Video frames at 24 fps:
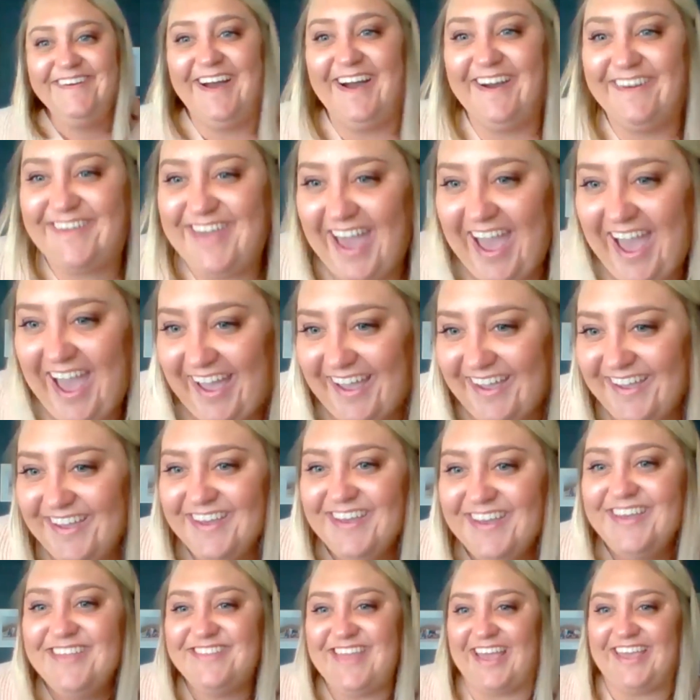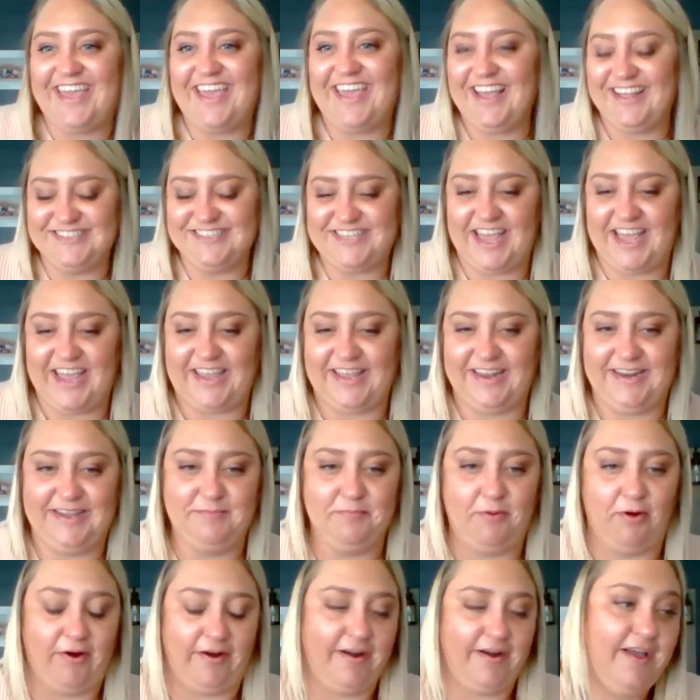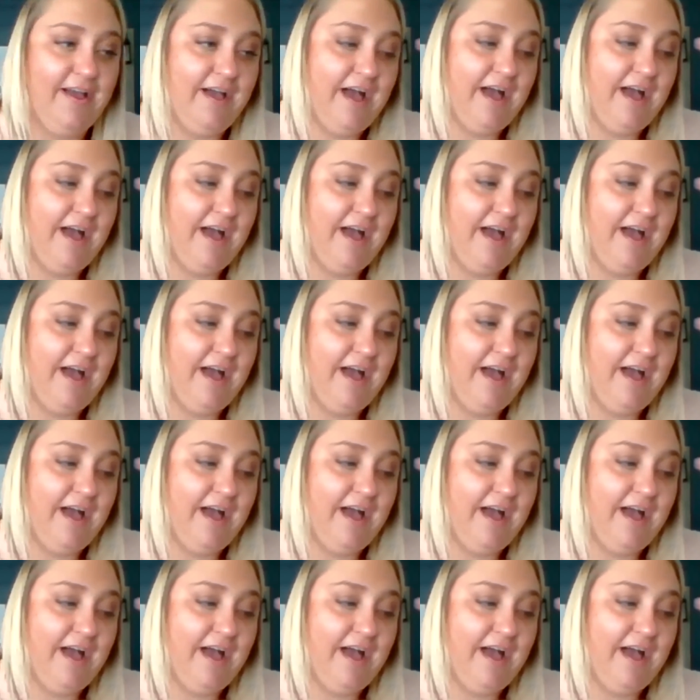Okay, they can't take anymore.